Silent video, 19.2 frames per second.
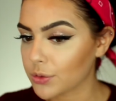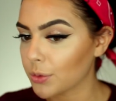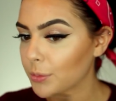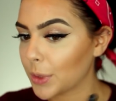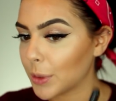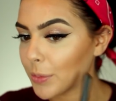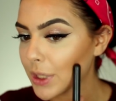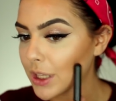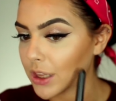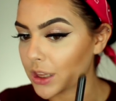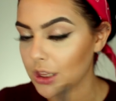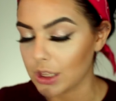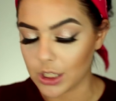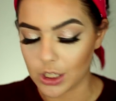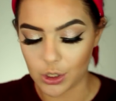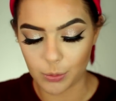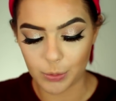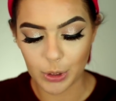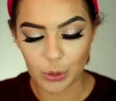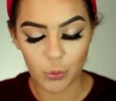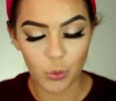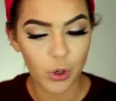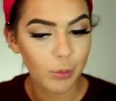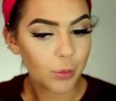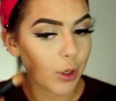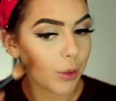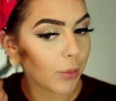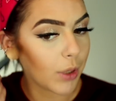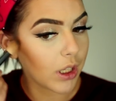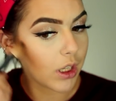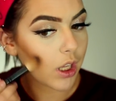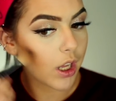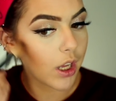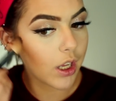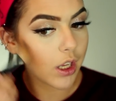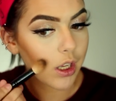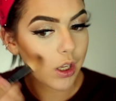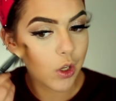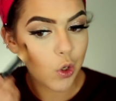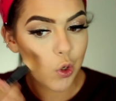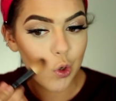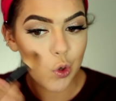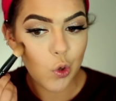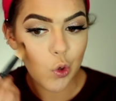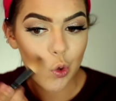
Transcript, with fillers: This one might be a little bit warmer, but like,